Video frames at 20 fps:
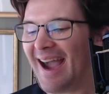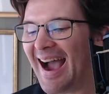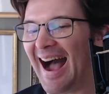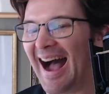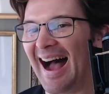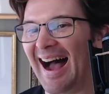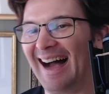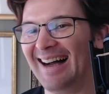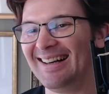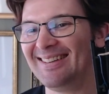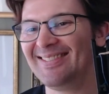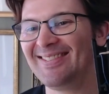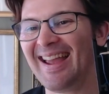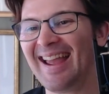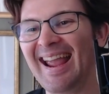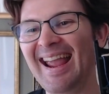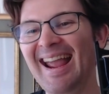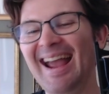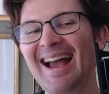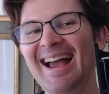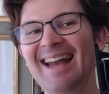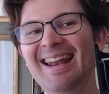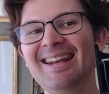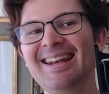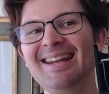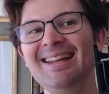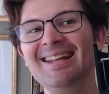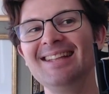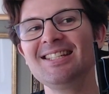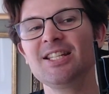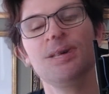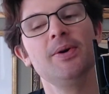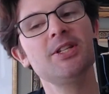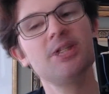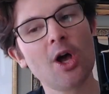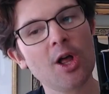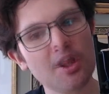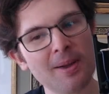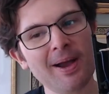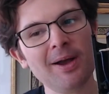And so it's
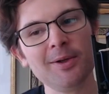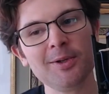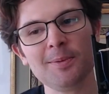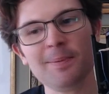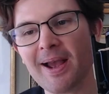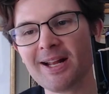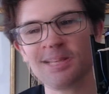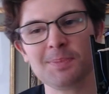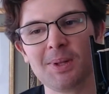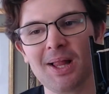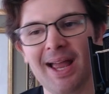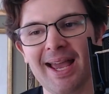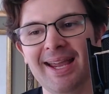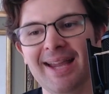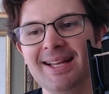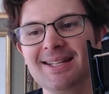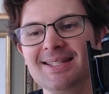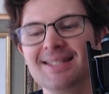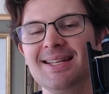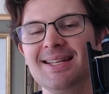all about your pets playing.